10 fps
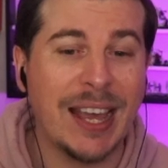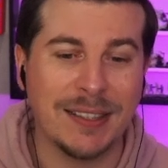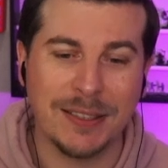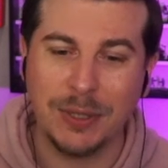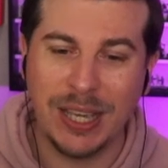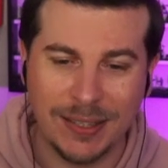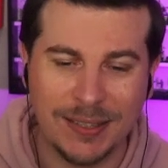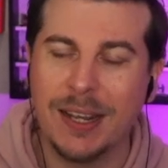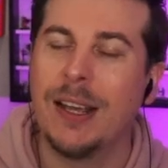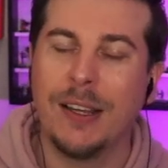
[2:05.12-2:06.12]
So yes,
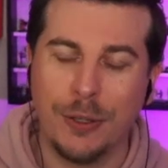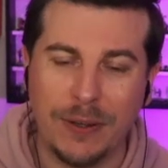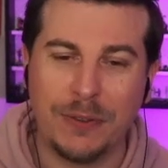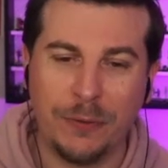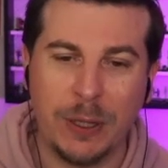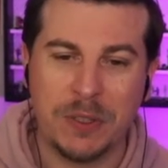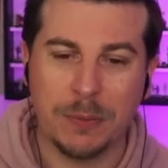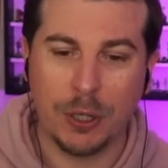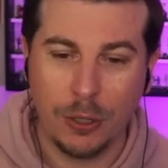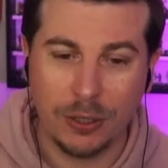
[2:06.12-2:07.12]
you have to flip some
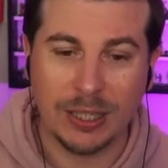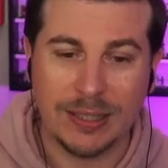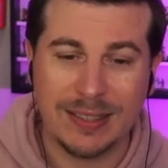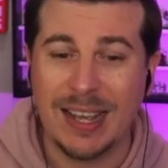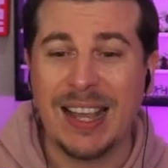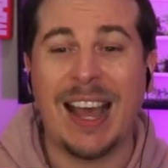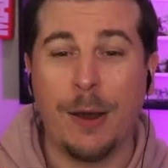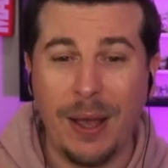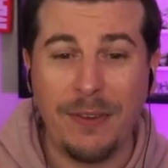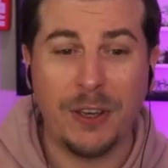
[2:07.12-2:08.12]
coins.
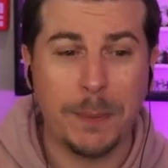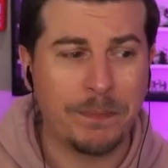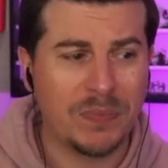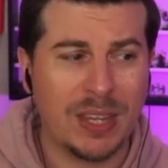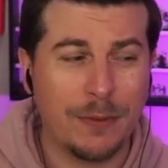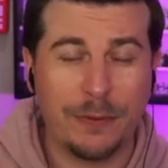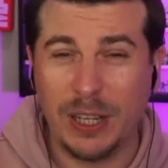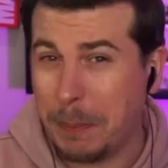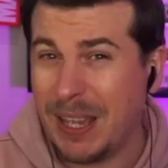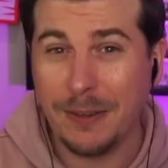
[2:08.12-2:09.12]
However,
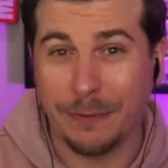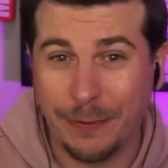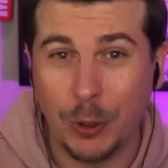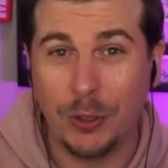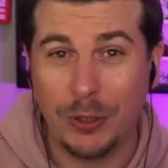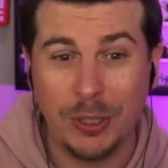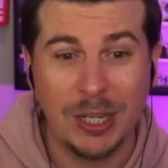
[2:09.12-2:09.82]
flipping 4